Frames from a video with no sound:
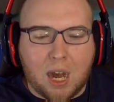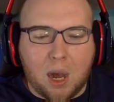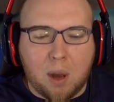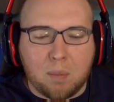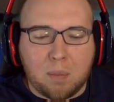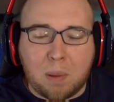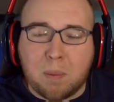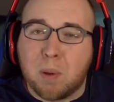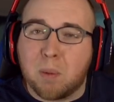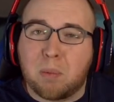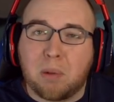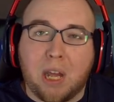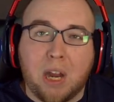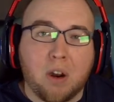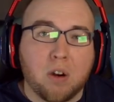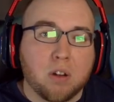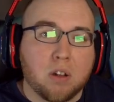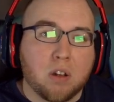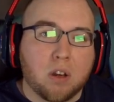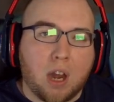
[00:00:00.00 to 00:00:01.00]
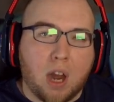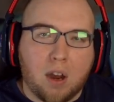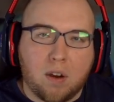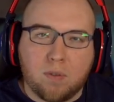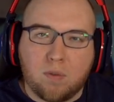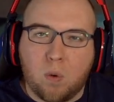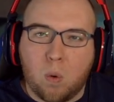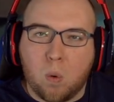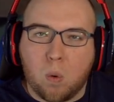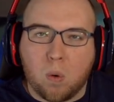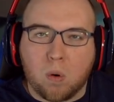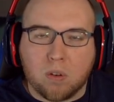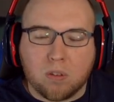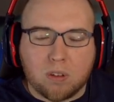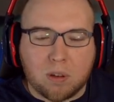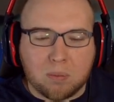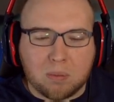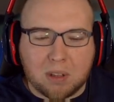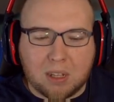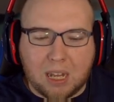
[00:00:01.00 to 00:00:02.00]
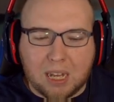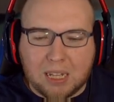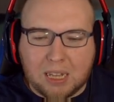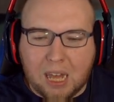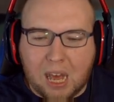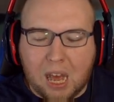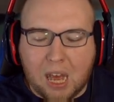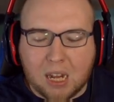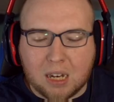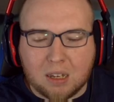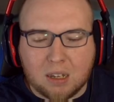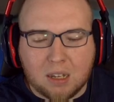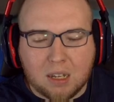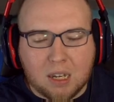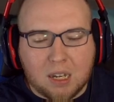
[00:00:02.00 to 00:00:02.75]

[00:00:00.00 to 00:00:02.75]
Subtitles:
maybe a player to look out for or something like that.